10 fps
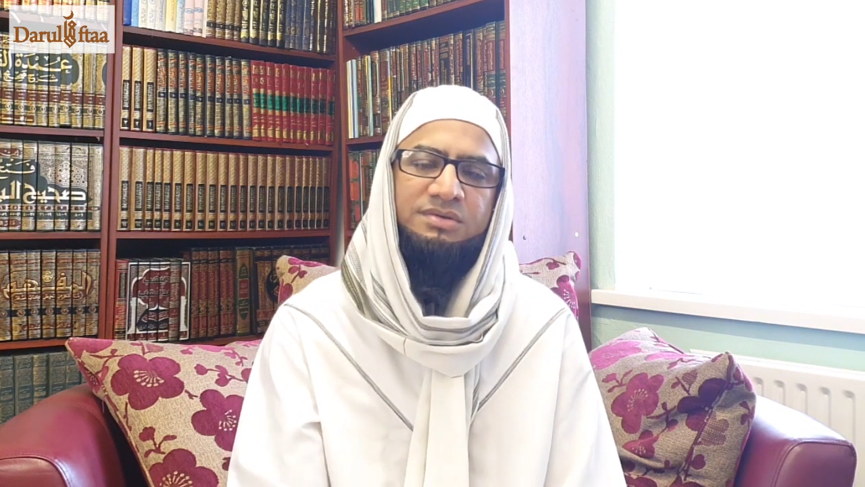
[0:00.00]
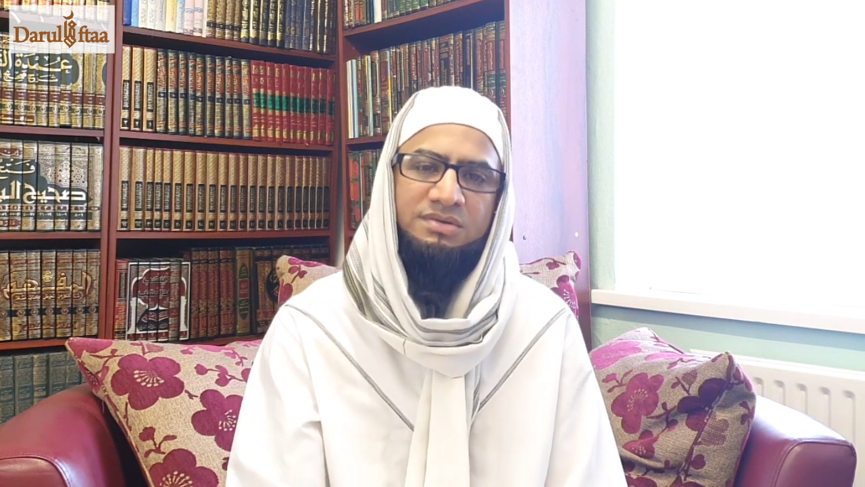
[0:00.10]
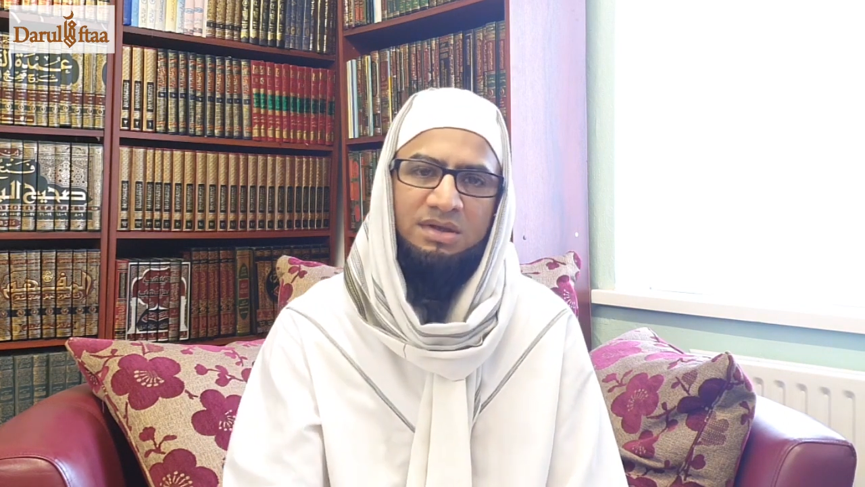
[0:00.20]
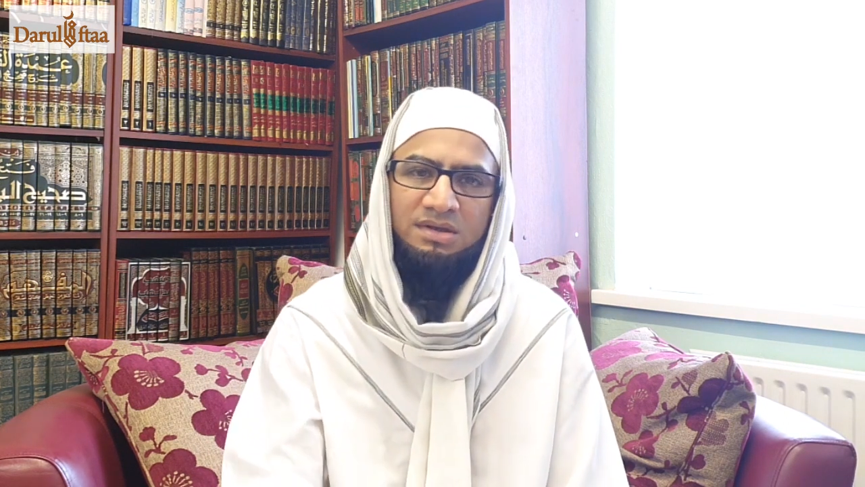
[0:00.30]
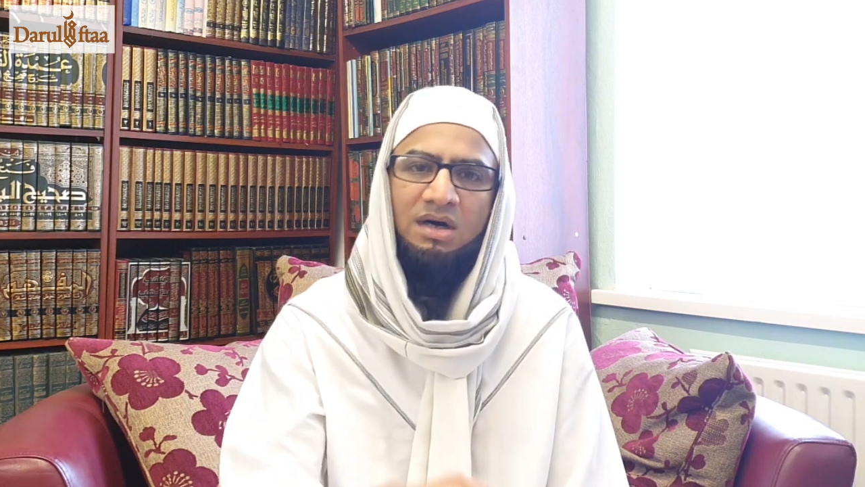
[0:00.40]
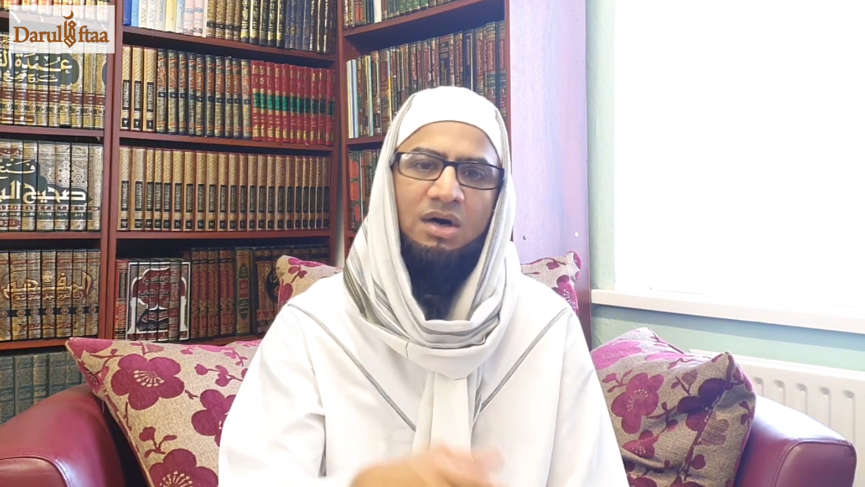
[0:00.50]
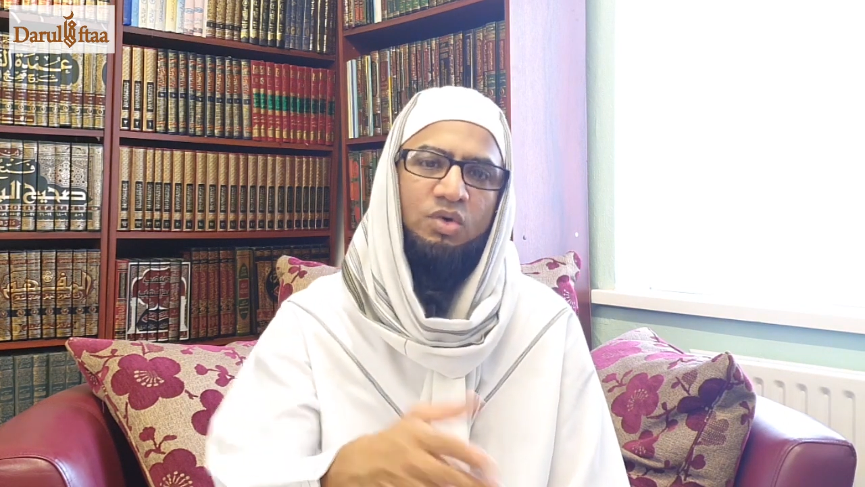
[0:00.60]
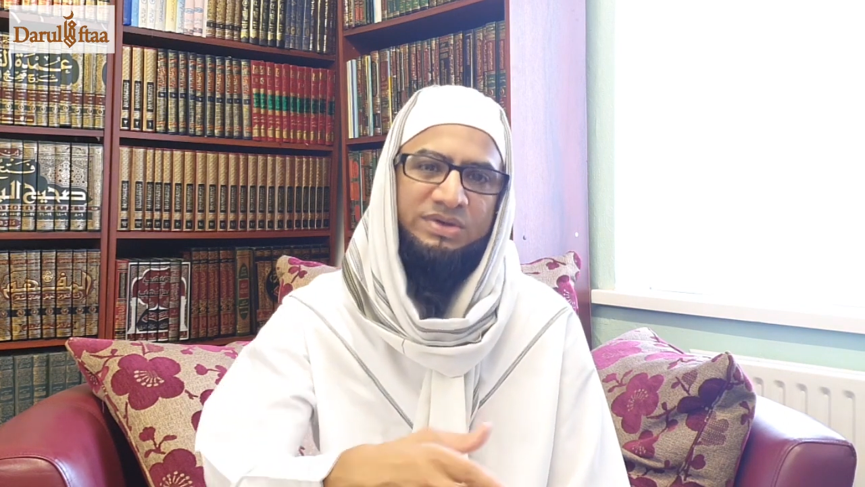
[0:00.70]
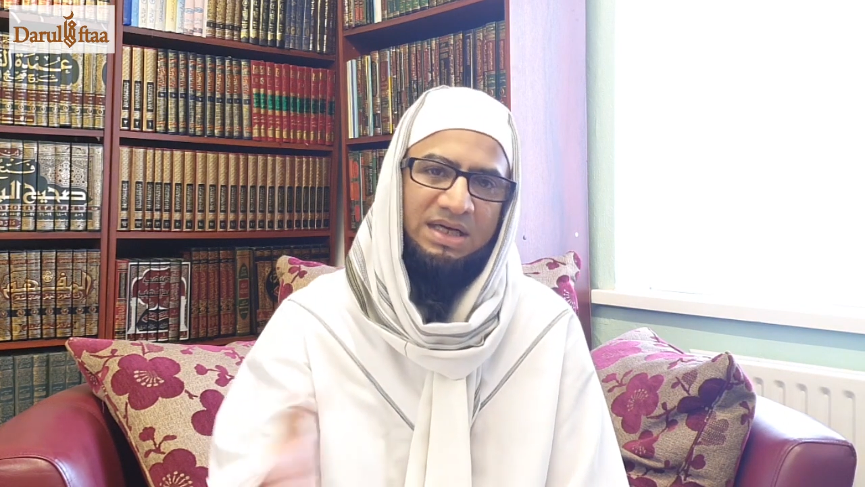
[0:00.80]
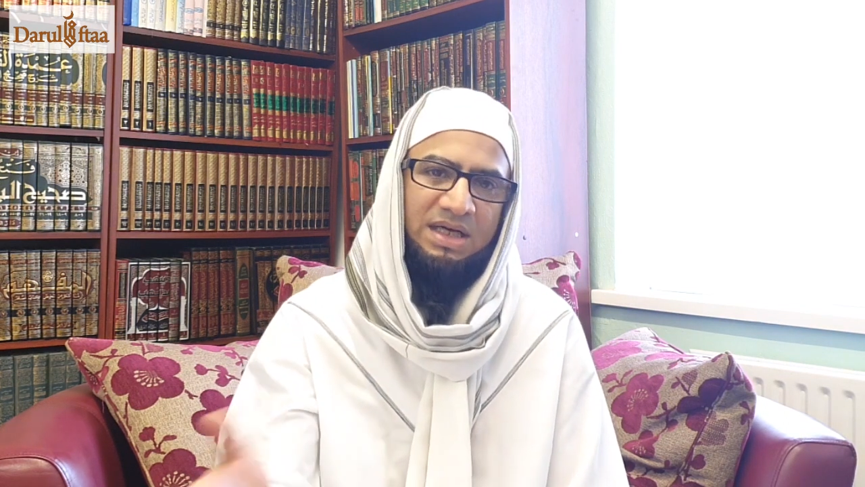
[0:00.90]
sadaqa or
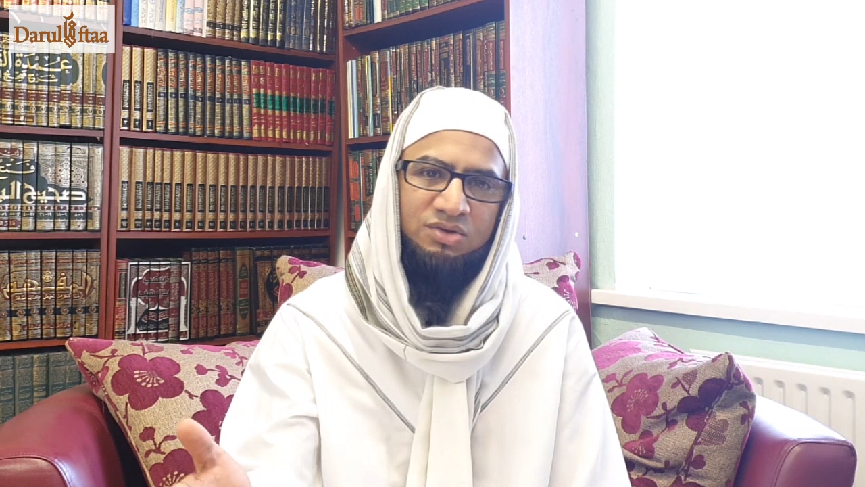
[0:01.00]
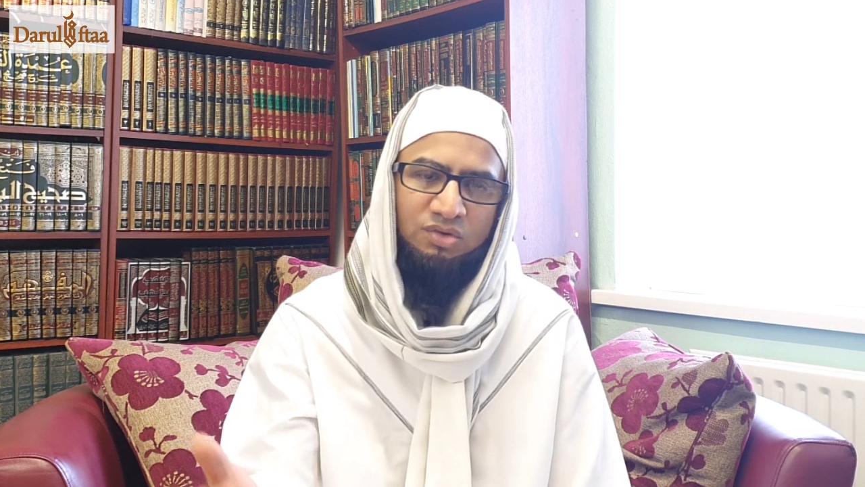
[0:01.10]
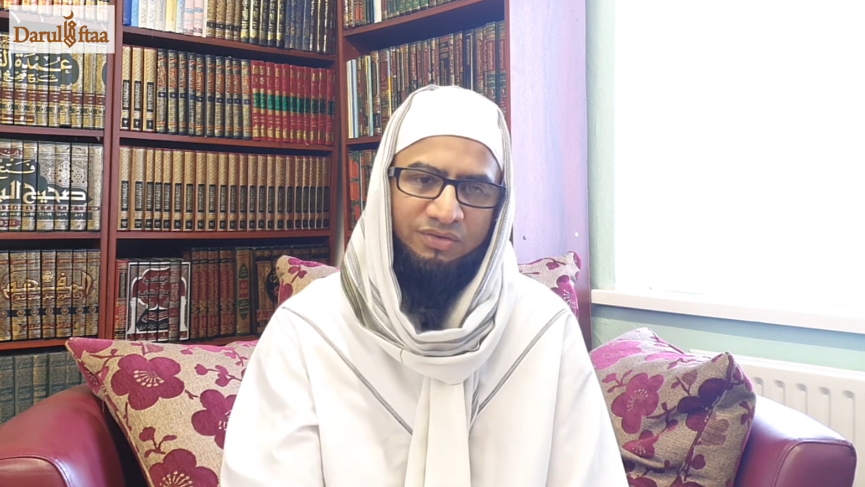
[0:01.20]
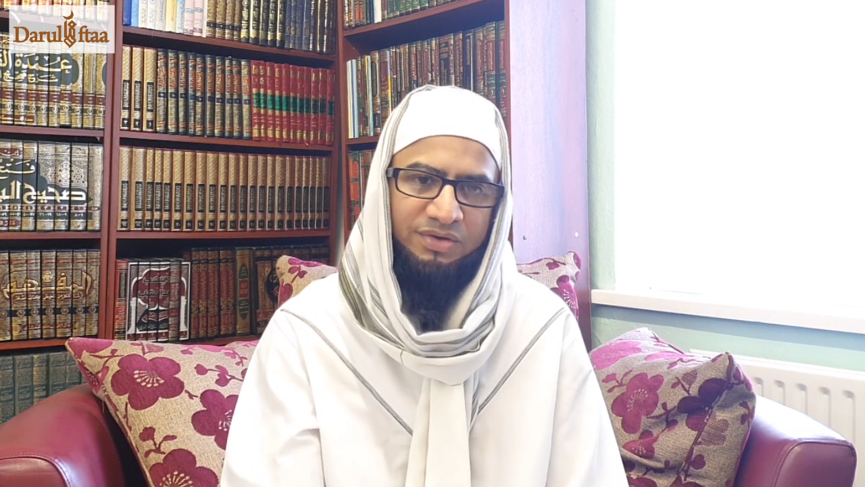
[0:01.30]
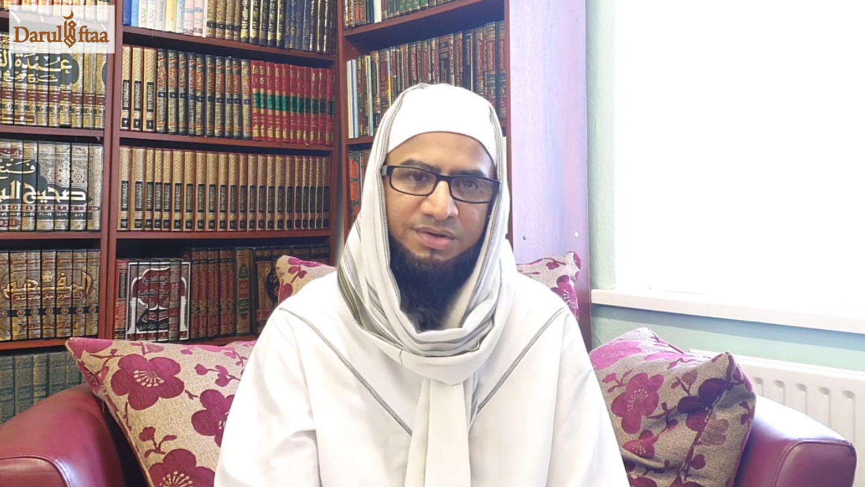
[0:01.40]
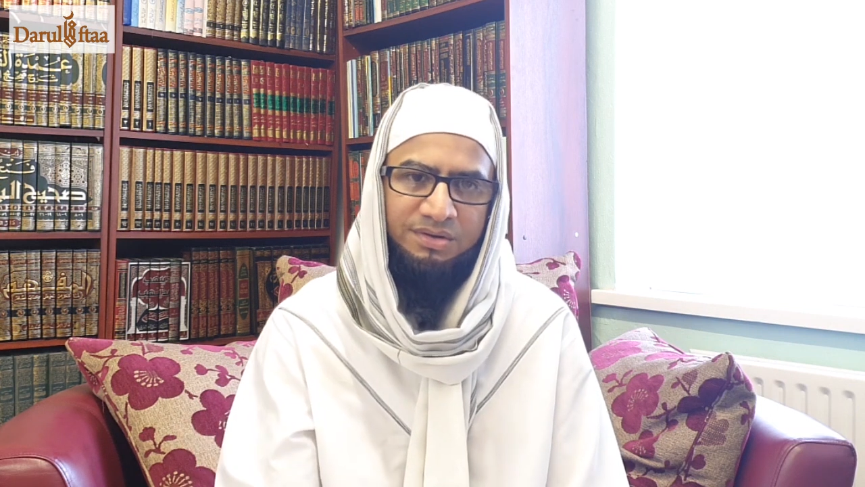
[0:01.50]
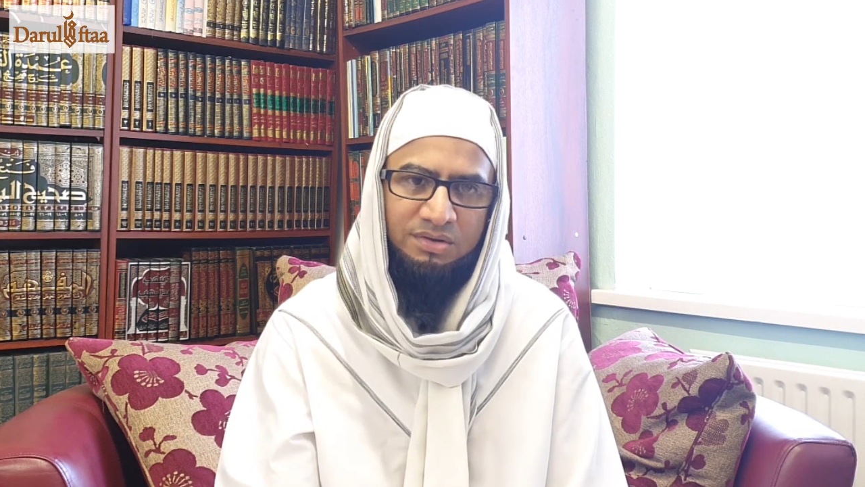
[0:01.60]
zakatul fitr